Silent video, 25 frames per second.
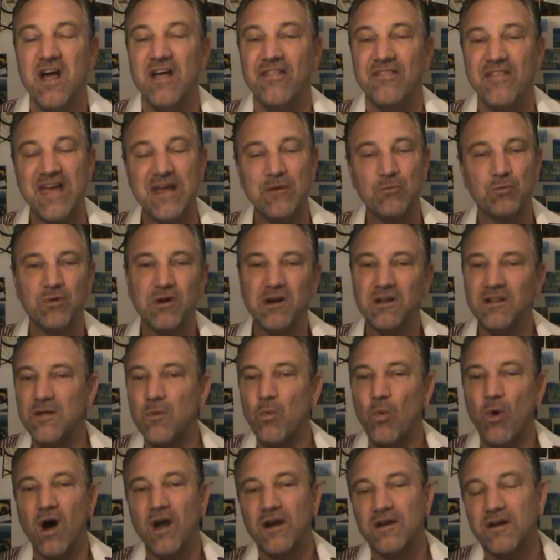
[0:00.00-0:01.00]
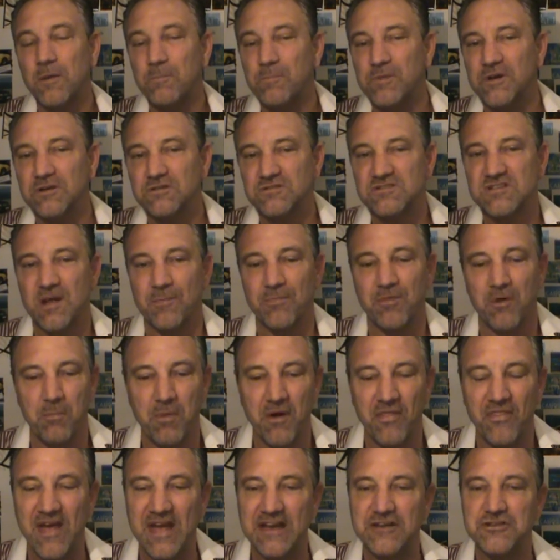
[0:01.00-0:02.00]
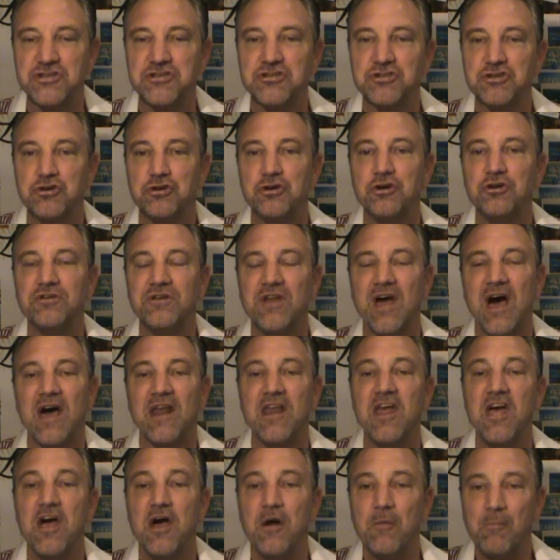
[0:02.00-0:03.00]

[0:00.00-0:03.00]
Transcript: They really wanted to build something, but they just could not